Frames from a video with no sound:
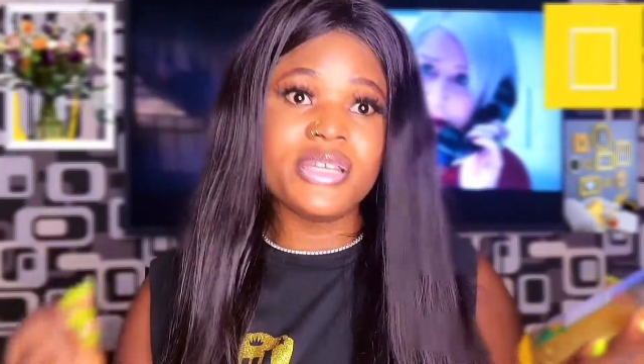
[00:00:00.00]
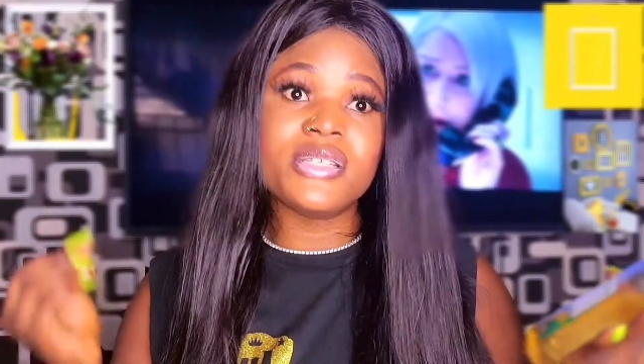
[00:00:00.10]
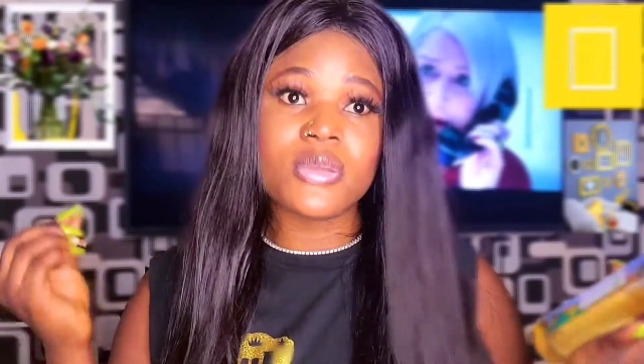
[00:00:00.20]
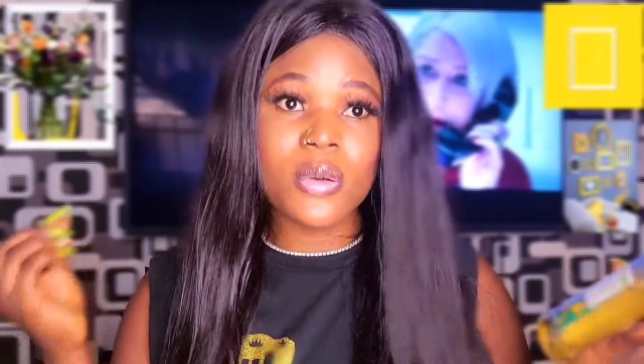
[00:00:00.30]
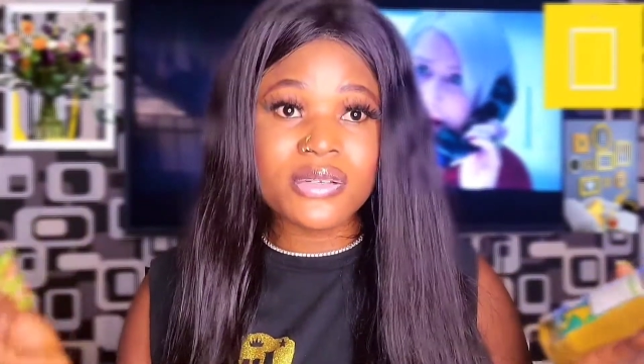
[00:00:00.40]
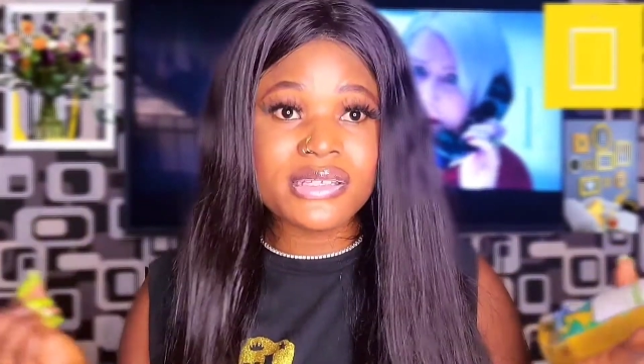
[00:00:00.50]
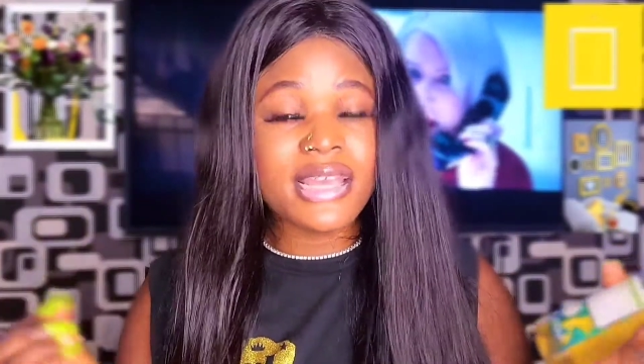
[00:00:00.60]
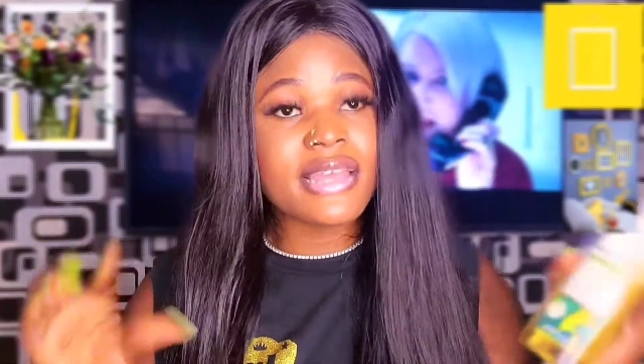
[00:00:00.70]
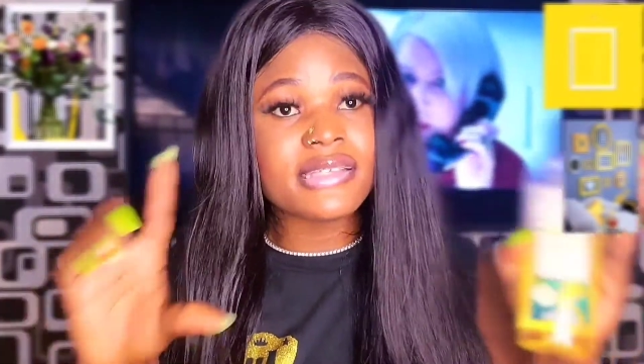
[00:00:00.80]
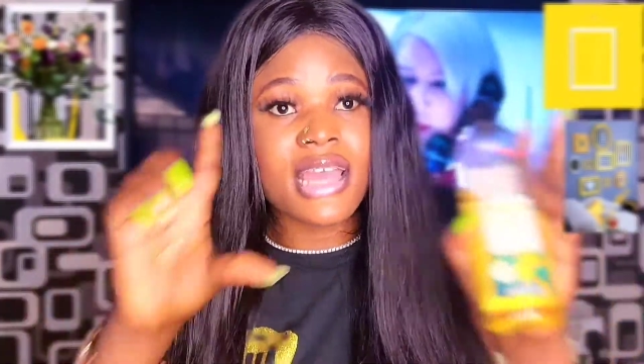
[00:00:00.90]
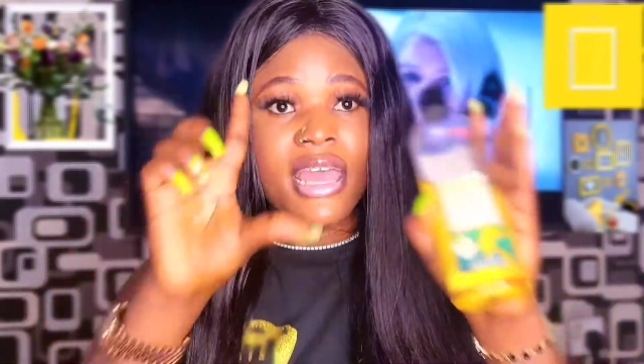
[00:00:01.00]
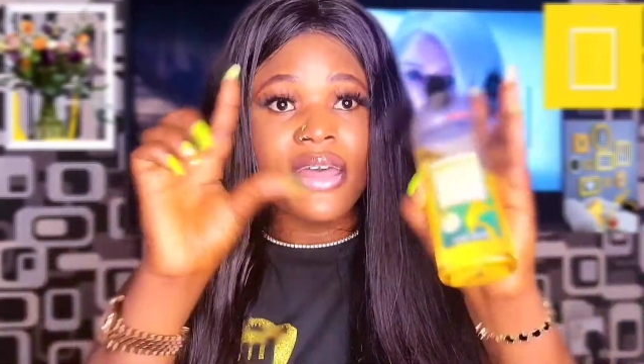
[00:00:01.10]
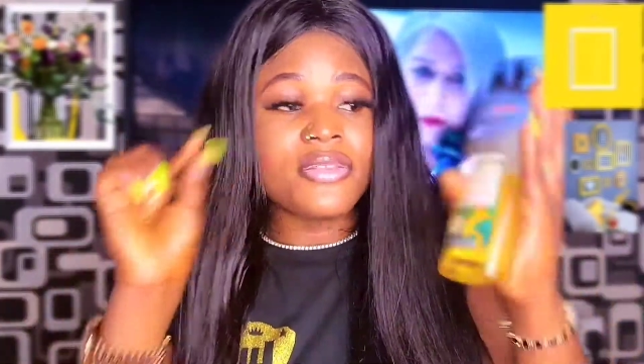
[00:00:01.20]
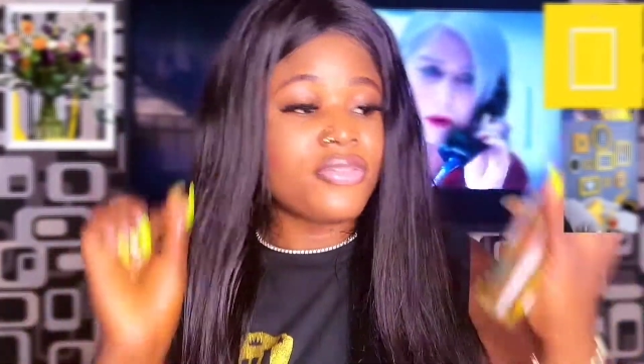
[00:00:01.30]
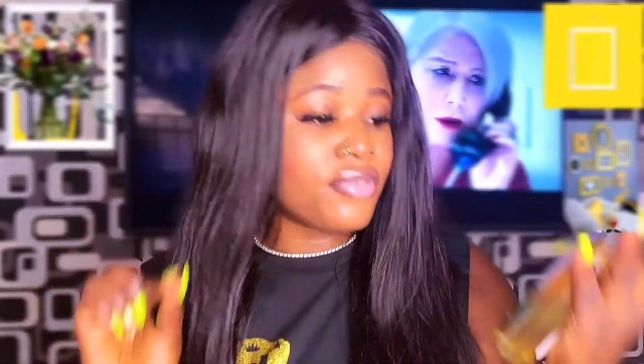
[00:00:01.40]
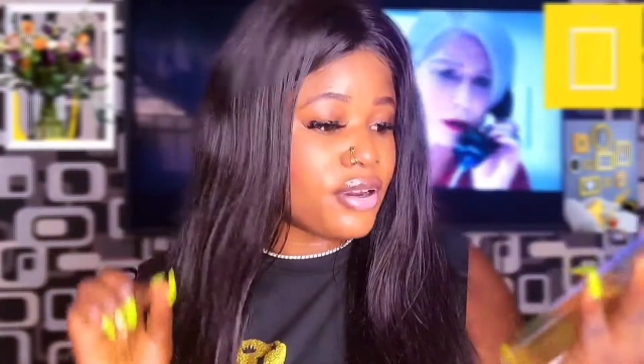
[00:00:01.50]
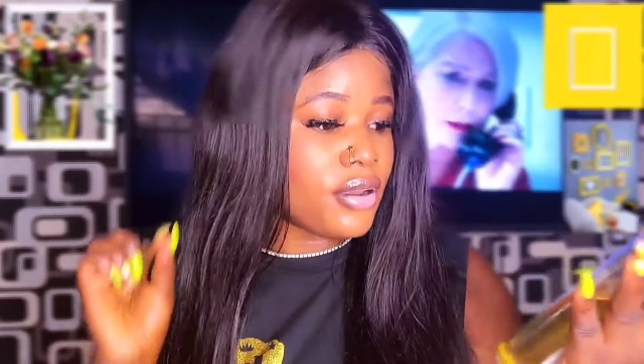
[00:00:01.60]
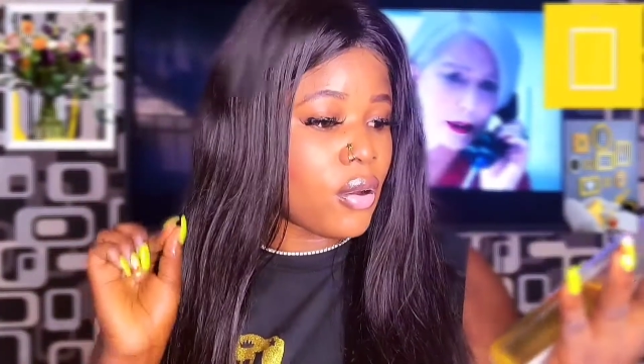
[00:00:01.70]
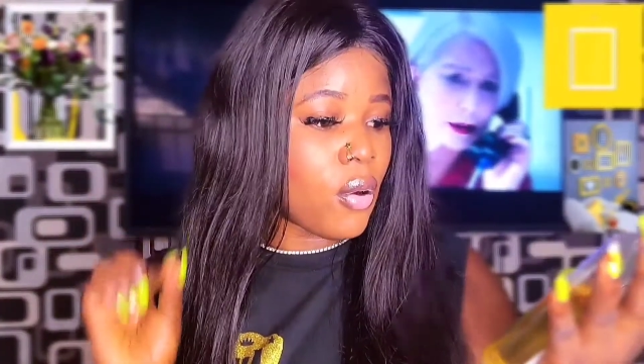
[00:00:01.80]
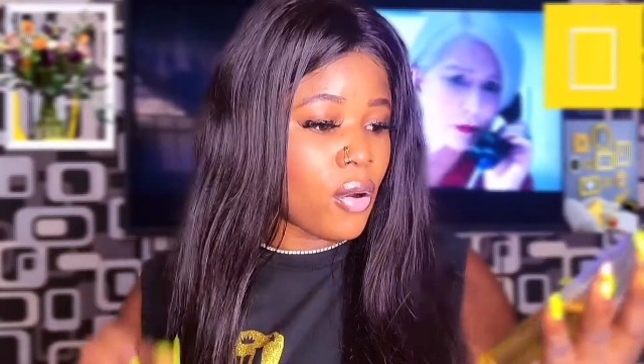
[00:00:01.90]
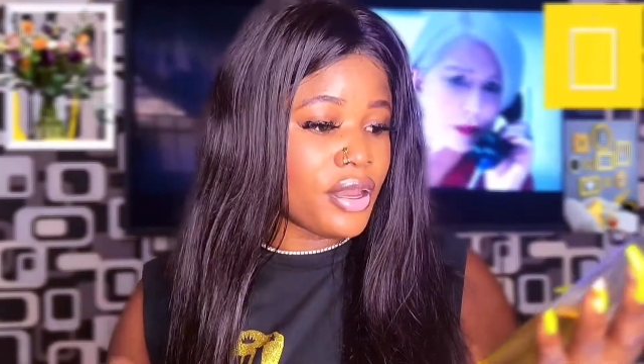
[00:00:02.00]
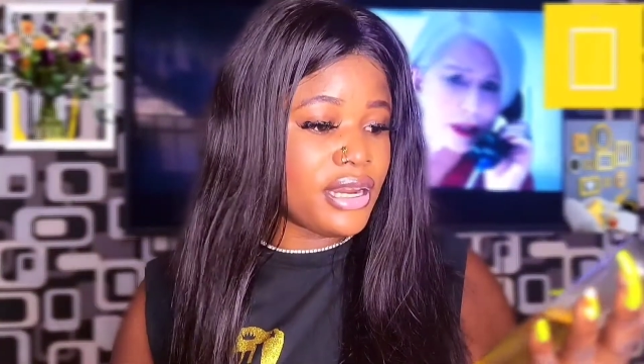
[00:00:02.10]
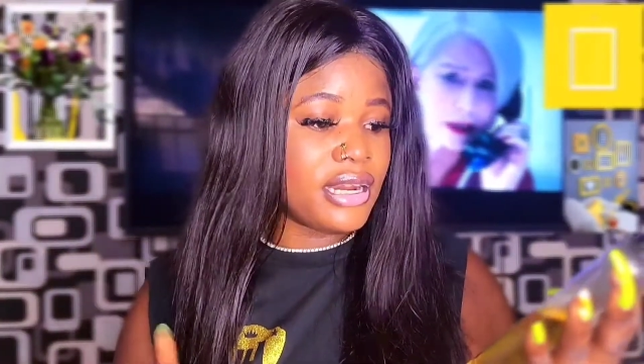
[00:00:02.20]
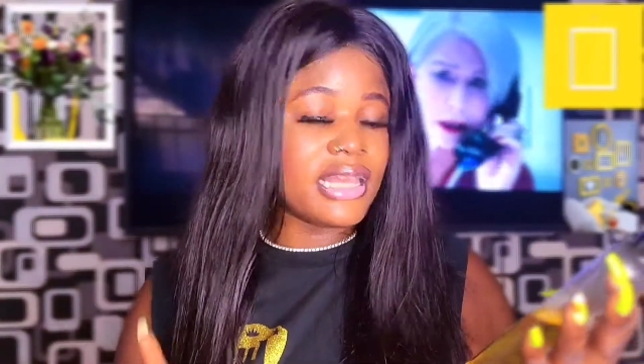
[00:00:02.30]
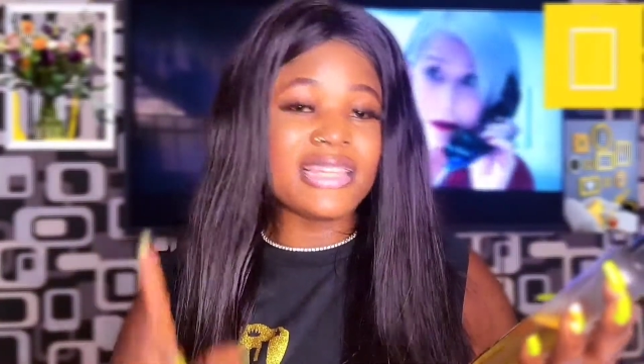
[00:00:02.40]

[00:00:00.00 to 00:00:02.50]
It contains three oil.